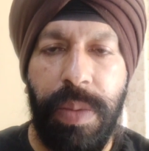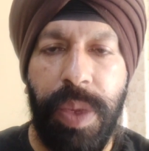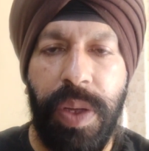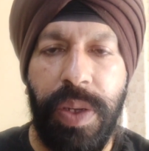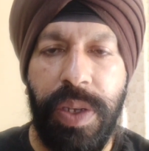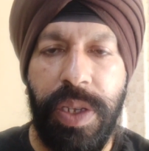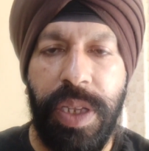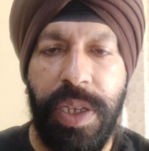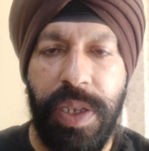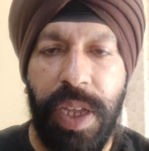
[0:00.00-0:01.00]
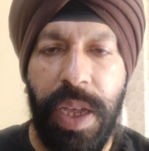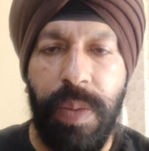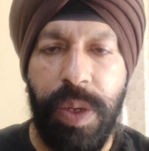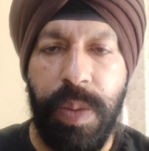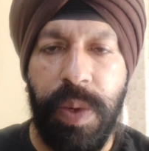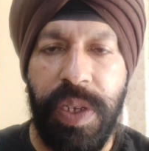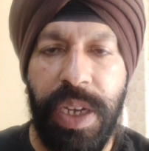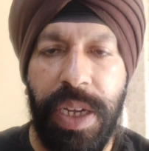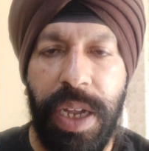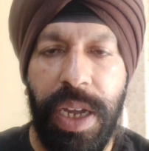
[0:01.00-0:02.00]
because this thing was
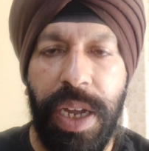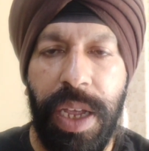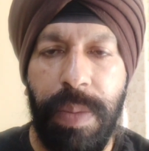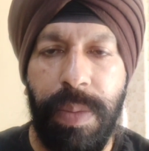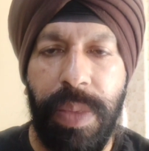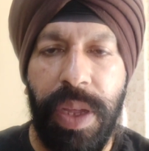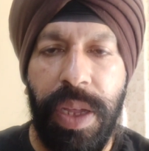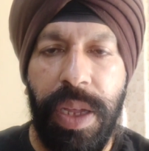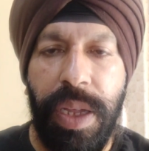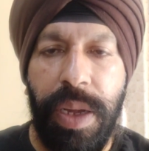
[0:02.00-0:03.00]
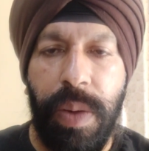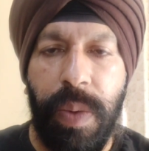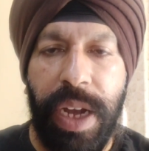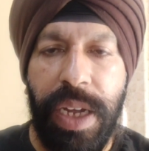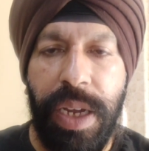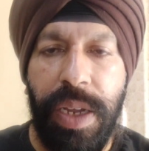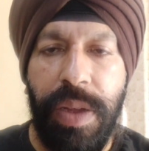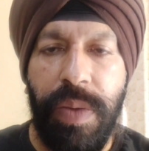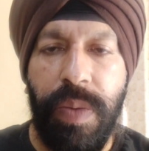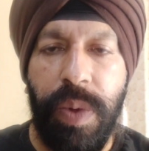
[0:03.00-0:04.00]
present in him right
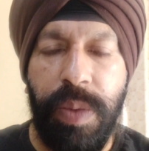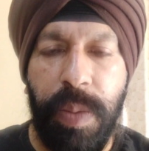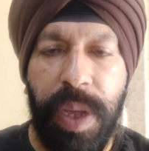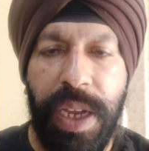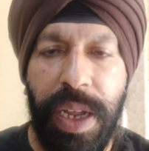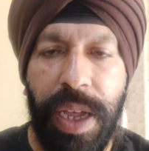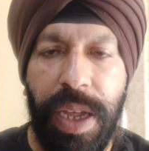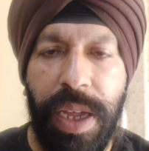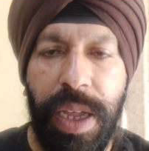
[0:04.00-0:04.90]
from the beginning,